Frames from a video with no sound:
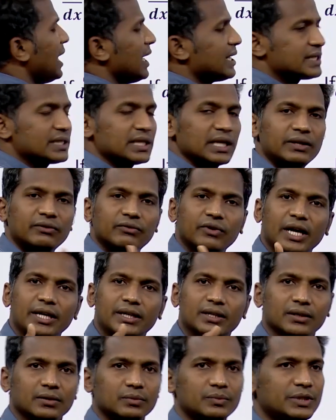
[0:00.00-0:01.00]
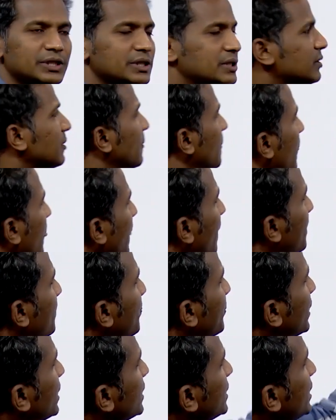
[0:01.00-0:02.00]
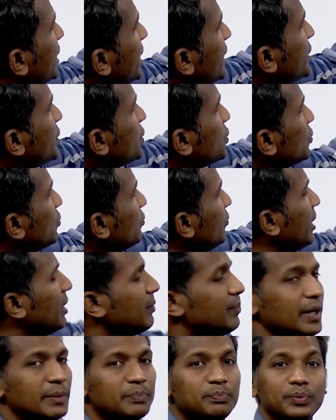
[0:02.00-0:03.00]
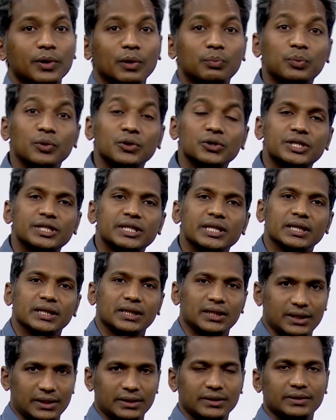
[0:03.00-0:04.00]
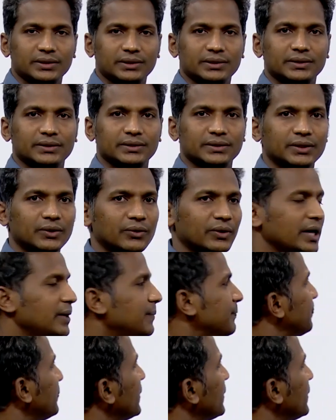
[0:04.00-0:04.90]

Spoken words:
x and y terms, these two will be proportional. Okay.